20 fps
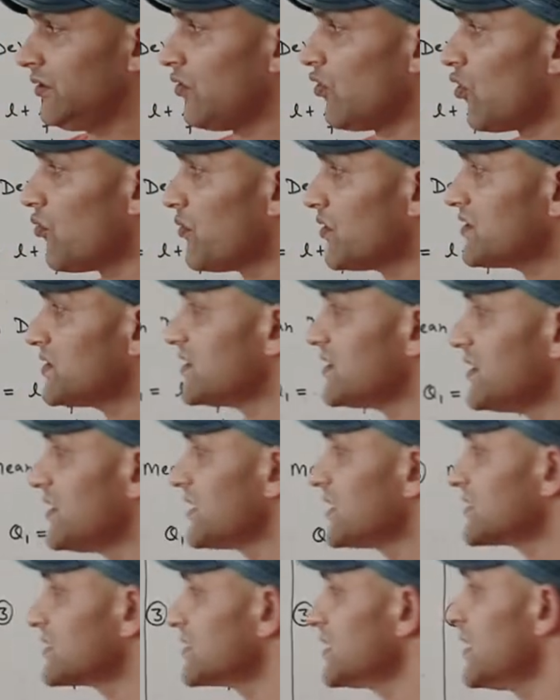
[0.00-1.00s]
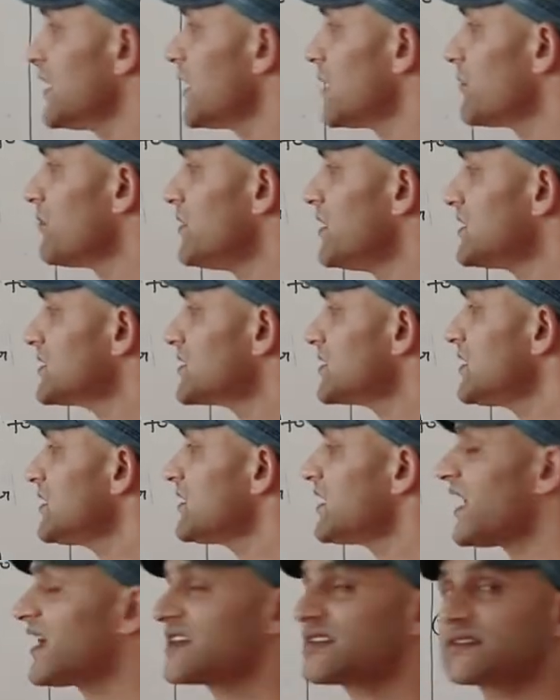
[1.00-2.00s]
Homogeneous means
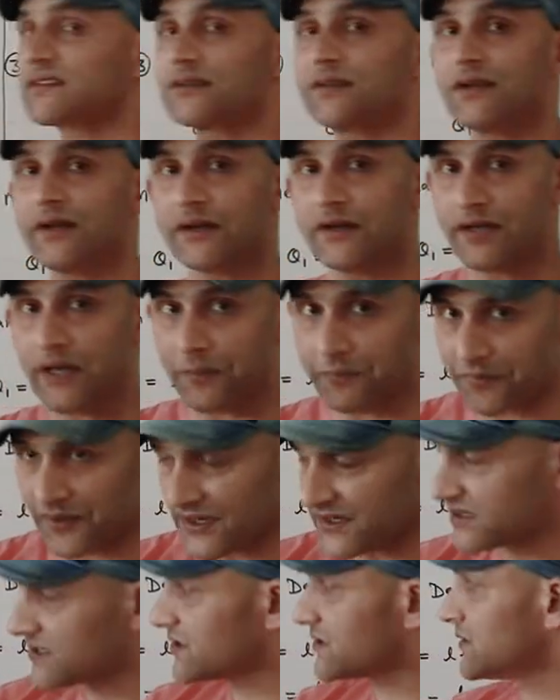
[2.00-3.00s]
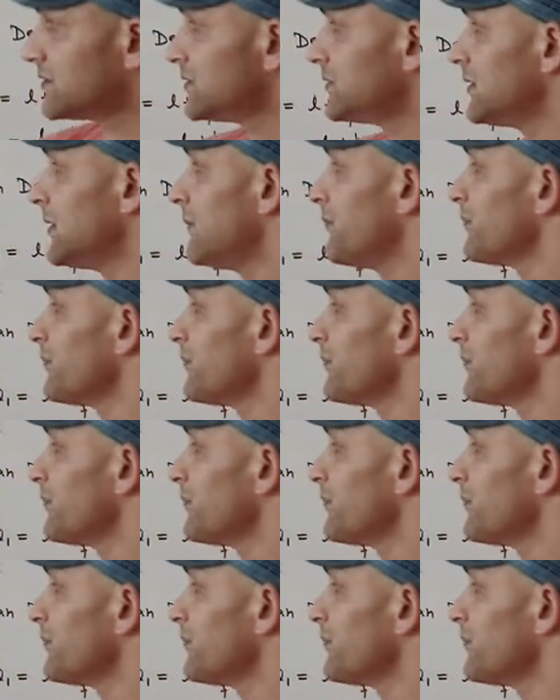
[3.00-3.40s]
less depressed